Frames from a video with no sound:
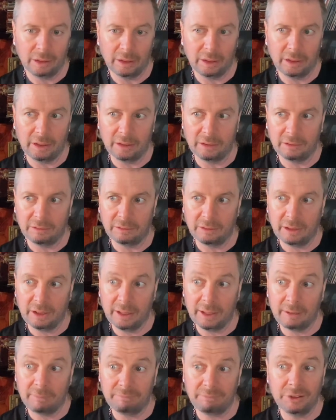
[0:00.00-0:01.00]
and
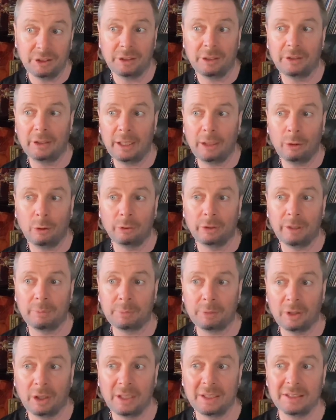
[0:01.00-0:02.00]
yeah, you know, they hold their
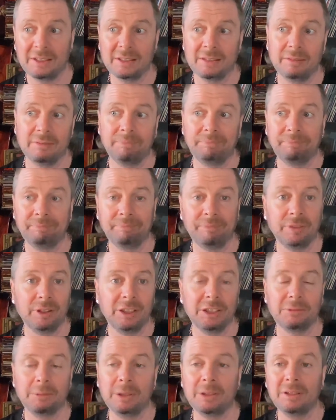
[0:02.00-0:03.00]
price,
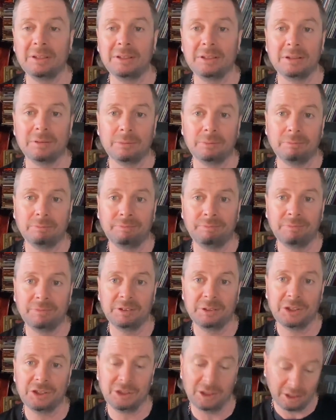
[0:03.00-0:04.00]
these ones,
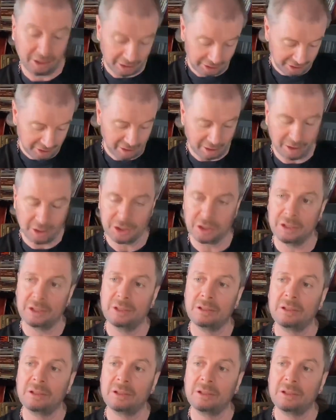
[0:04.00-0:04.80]
especially in this condition.